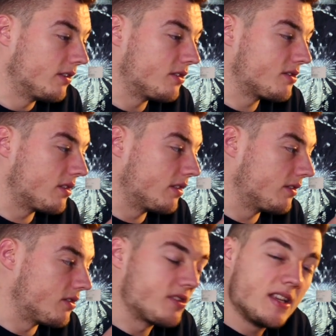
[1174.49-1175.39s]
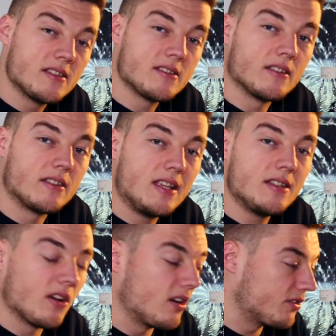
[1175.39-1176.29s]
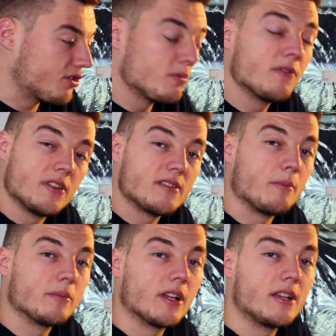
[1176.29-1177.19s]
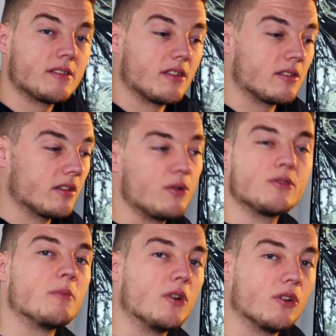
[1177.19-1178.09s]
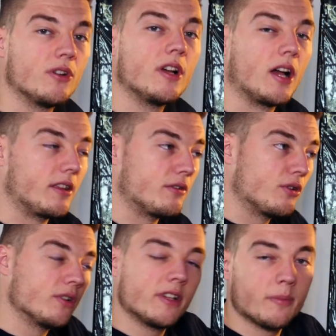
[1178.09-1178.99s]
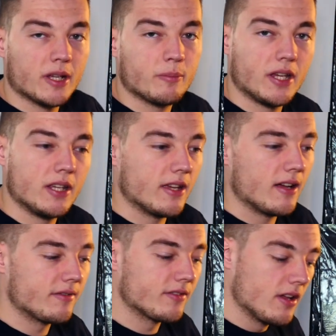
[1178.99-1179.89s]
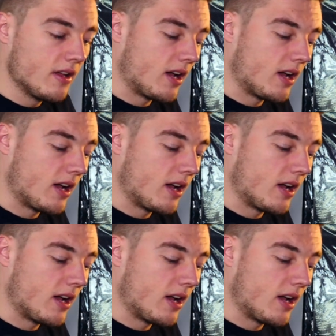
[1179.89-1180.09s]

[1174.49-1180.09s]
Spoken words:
There's these are some of the templates, there's loads more, and they're all in a big PDF,